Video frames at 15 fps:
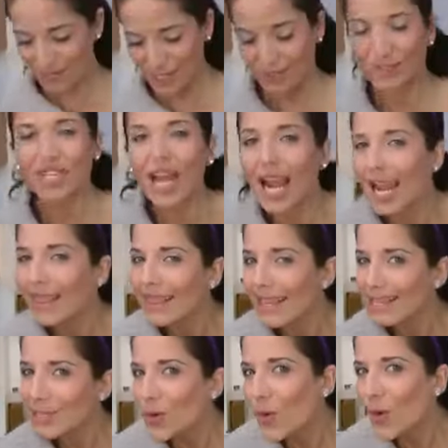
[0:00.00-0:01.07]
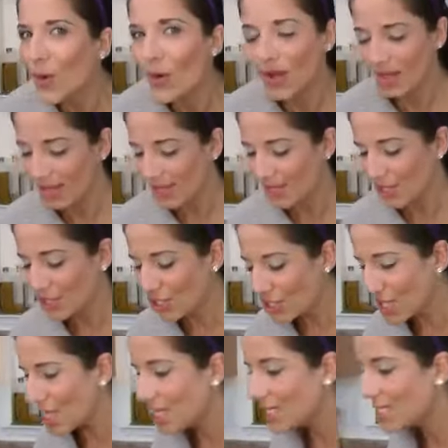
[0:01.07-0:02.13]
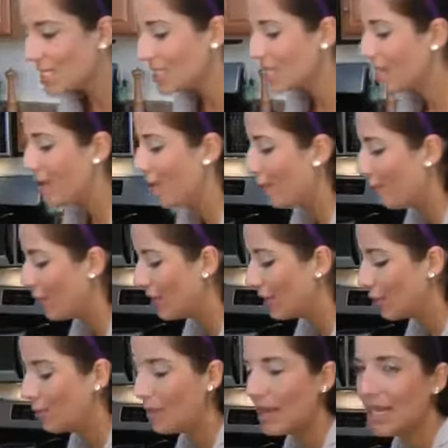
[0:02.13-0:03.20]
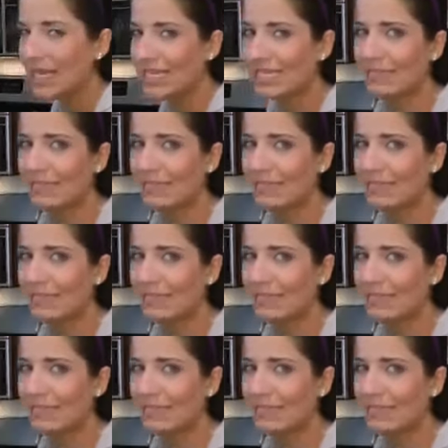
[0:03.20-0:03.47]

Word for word: I'm just gonna let these cool just for a little bit.